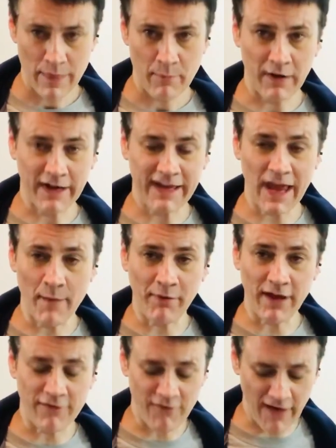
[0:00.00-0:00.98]
I can't
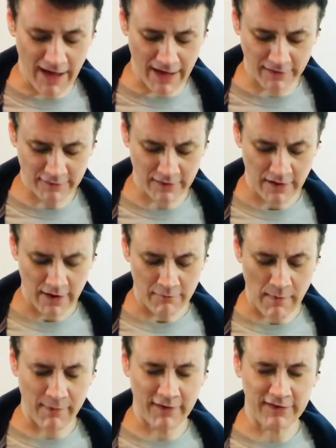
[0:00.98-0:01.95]
play fast.
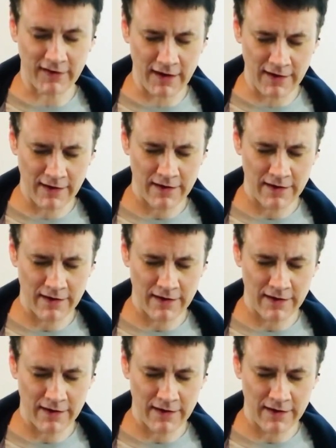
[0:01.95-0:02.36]
Maybe C,